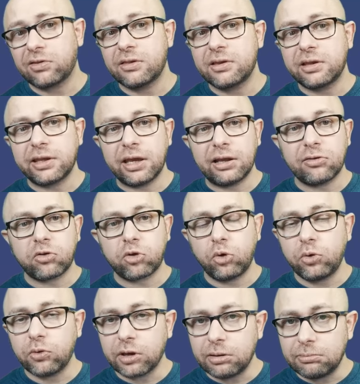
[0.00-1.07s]
the details so
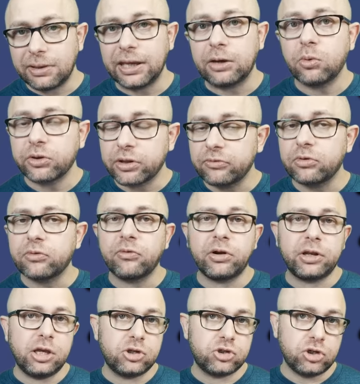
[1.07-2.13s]
you can make whatever
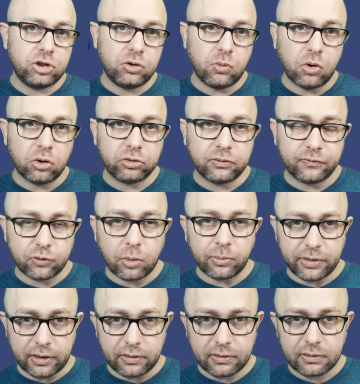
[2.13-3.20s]
variation you want from
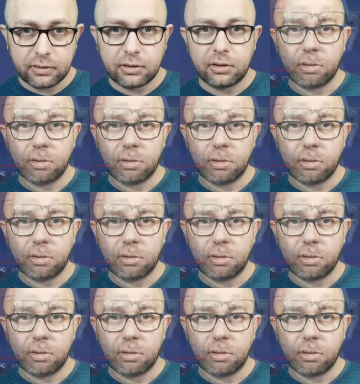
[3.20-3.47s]
this.